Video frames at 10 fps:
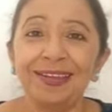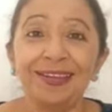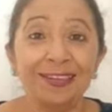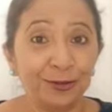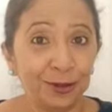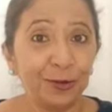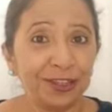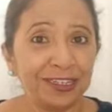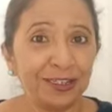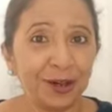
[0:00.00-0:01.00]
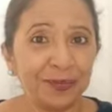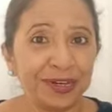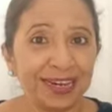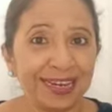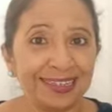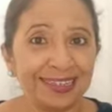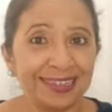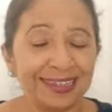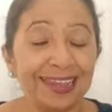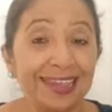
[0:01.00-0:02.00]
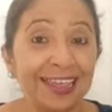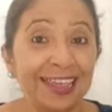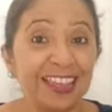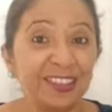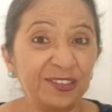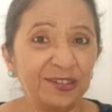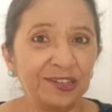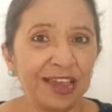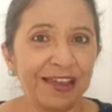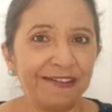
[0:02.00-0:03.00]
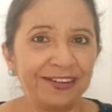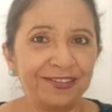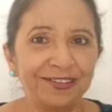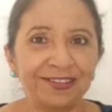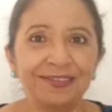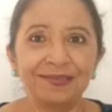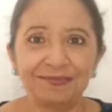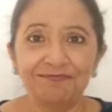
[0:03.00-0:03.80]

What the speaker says: You know what the topic is? Gerunds.